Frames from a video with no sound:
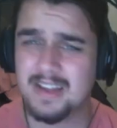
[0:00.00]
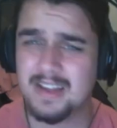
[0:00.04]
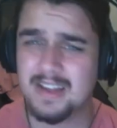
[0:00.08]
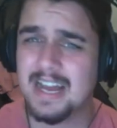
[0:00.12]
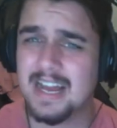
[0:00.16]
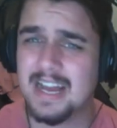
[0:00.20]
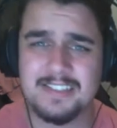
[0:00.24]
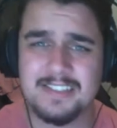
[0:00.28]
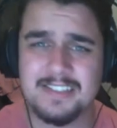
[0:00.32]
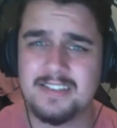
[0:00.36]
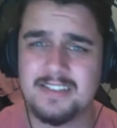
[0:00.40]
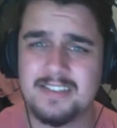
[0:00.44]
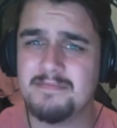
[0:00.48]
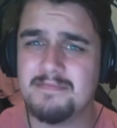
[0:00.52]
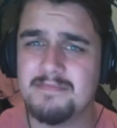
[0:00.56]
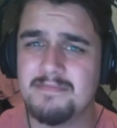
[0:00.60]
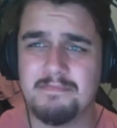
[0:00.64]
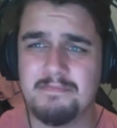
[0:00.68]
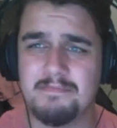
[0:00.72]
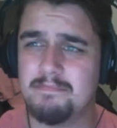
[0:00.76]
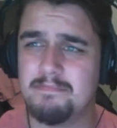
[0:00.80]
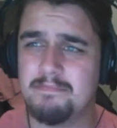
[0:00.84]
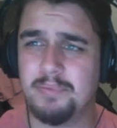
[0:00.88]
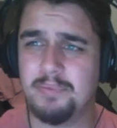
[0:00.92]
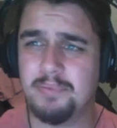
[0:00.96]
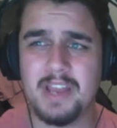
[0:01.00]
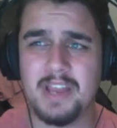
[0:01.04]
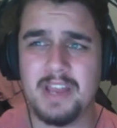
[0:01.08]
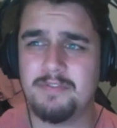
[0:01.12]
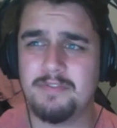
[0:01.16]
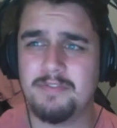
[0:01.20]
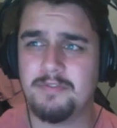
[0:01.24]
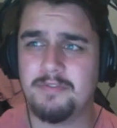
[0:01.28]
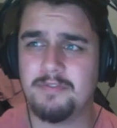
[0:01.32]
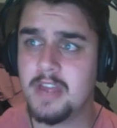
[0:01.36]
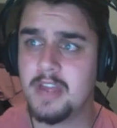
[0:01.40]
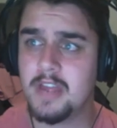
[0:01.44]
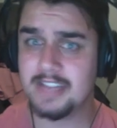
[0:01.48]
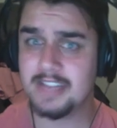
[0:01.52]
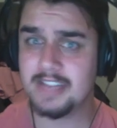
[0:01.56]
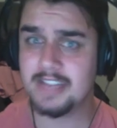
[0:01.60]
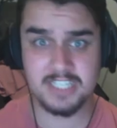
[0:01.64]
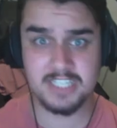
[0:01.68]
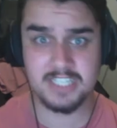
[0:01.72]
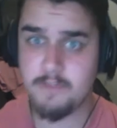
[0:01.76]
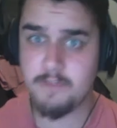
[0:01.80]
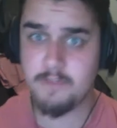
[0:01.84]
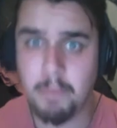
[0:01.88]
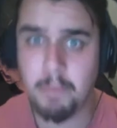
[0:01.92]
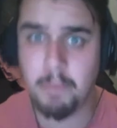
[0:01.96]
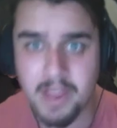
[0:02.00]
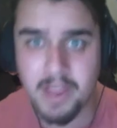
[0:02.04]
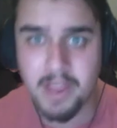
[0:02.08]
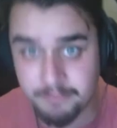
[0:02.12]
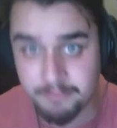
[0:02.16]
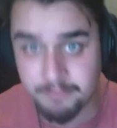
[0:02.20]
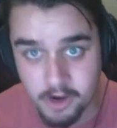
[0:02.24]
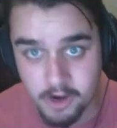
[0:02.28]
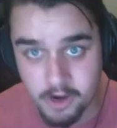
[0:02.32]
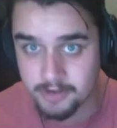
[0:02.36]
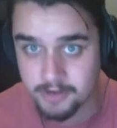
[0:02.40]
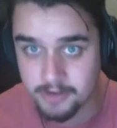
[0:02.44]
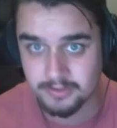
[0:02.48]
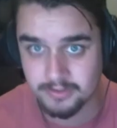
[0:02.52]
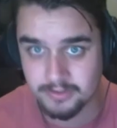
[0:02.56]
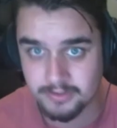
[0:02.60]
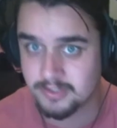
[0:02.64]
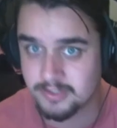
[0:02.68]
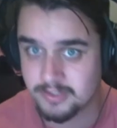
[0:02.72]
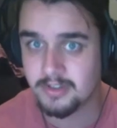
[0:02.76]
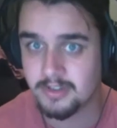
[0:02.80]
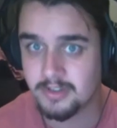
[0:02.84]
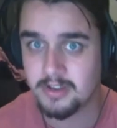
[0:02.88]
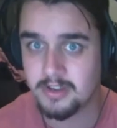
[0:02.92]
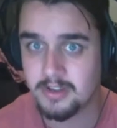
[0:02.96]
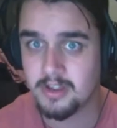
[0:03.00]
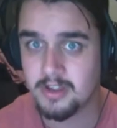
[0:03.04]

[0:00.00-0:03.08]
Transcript: has never played finals.